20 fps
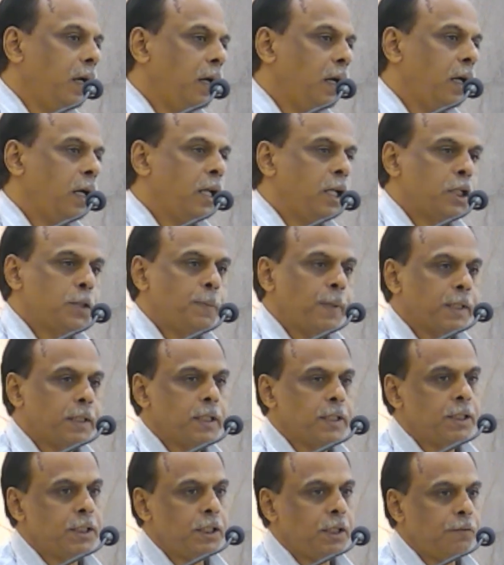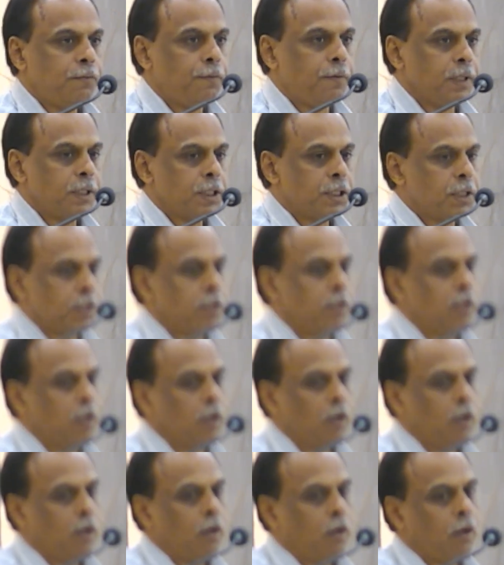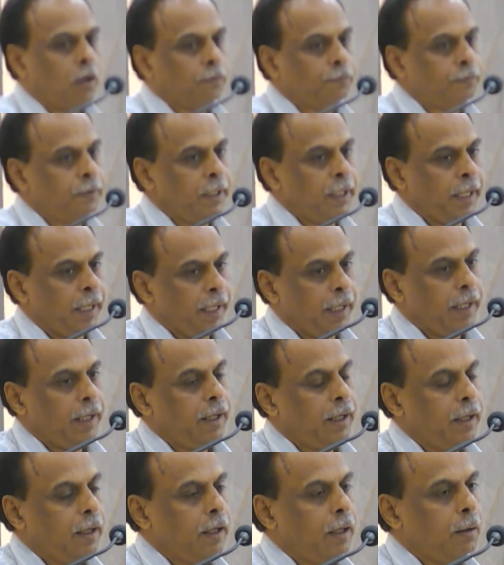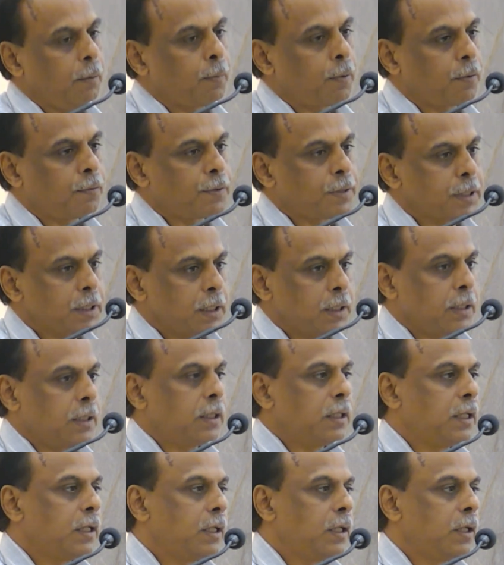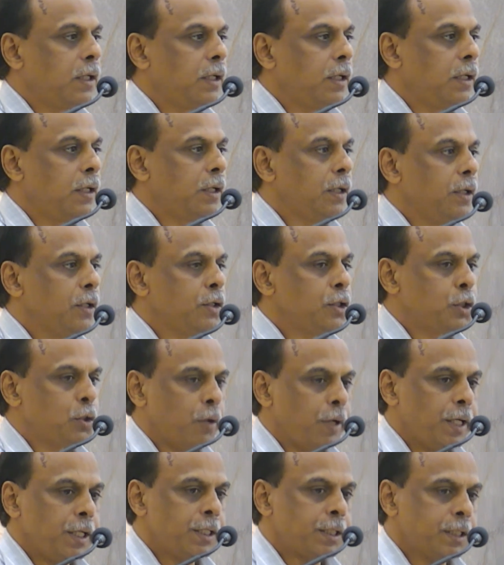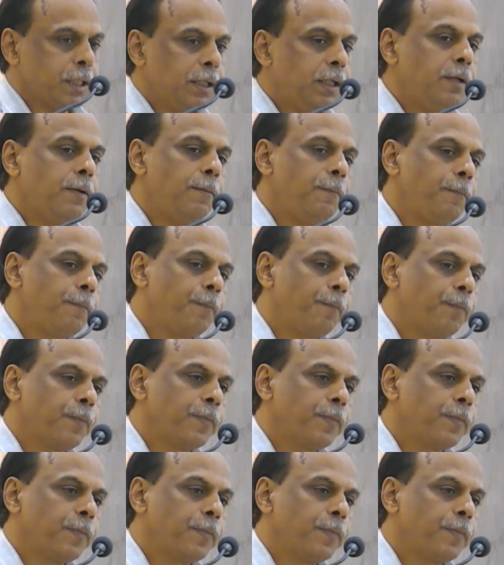A respected chief guest of the day, Professor Suresh sir,